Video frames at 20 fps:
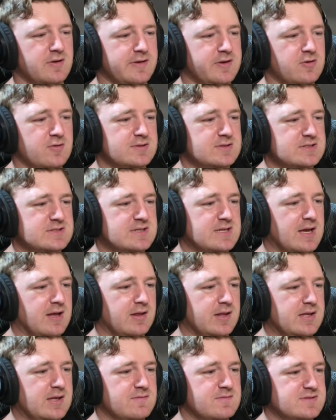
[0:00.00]
Like, you could just
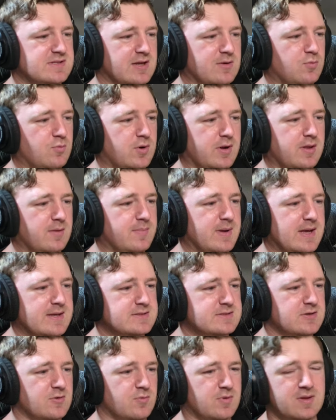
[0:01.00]
tell he was like one of the
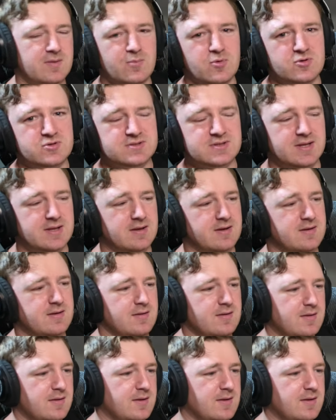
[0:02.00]
best or one of the most like